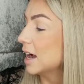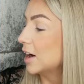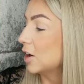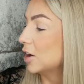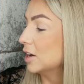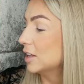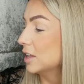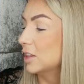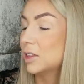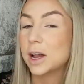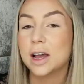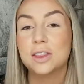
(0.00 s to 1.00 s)
Oh,
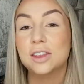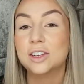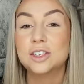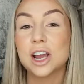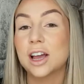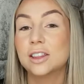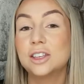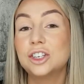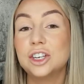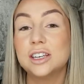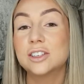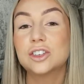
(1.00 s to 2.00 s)
the
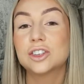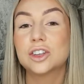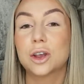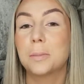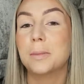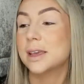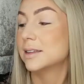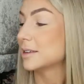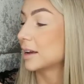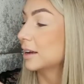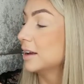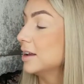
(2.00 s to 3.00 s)
shades just look
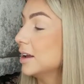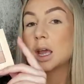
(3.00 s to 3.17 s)
amazing.